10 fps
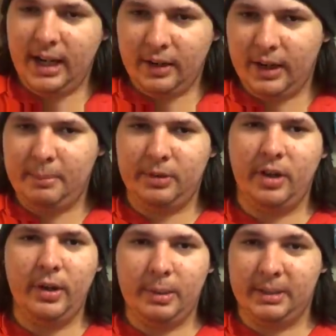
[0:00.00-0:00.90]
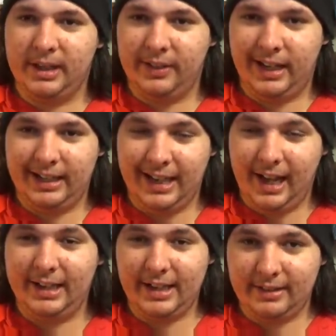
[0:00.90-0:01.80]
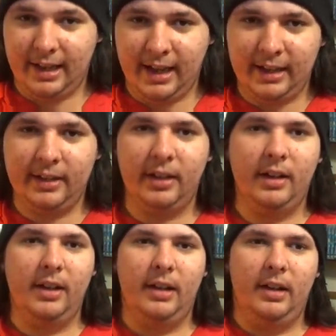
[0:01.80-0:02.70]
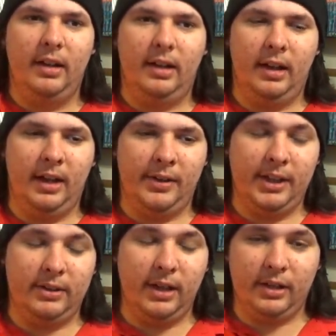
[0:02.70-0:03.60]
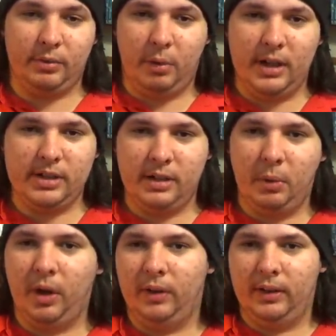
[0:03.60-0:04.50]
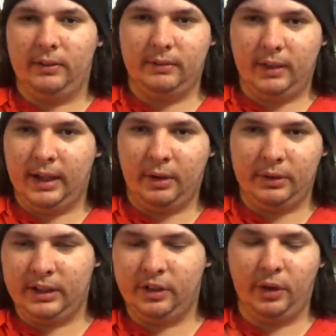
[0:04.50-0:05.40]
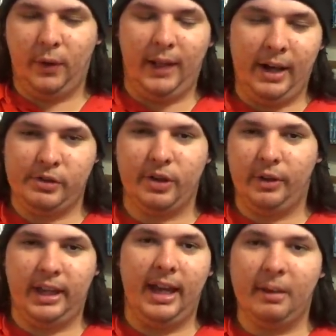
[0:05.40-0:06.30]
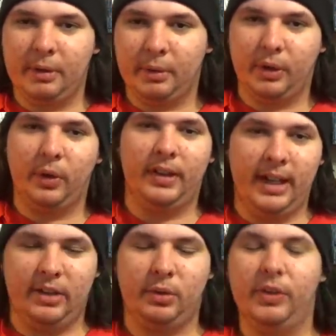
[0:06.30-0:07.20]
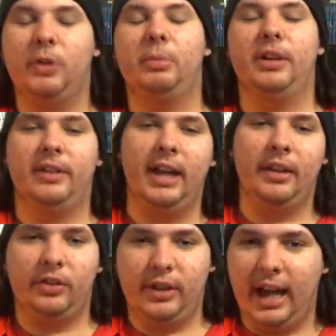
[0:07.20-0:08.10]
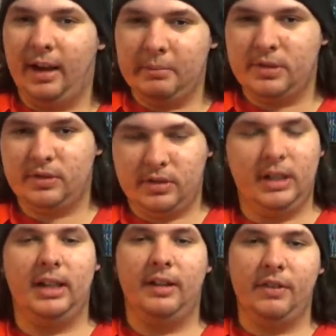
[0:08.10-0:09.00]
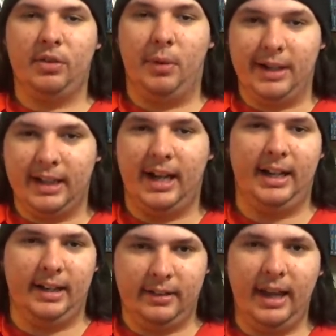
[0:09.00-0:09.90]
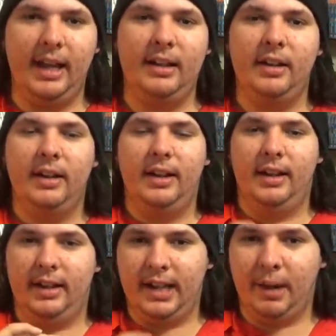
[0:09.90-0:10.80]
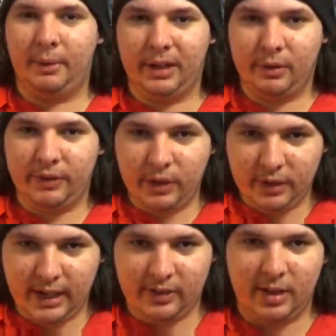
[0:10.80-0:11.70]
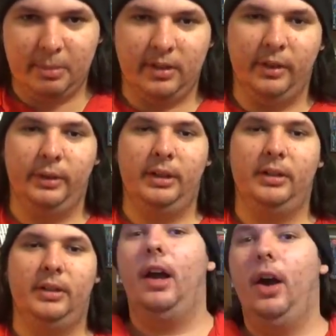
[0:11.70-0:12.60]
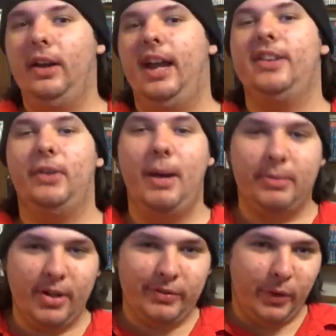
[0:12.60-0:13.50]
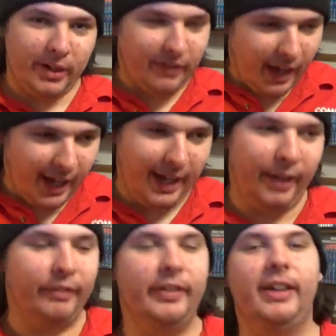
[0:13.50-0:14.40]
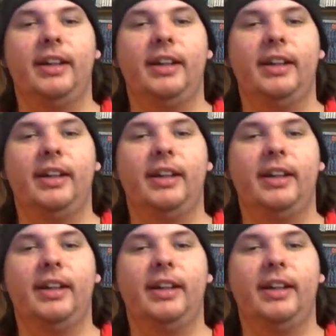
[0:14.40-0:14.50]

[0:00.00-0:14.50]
dang good episode. I'm going to give it a 9 out of 10. Thank you guys for watching. Well, I don't need to do the whole outro yet. I'm going to record the next review and put it together. So yeah, I'm just going to give this one a 9 out of 10. And now we're going to review the next episode. Okay, so episode 45.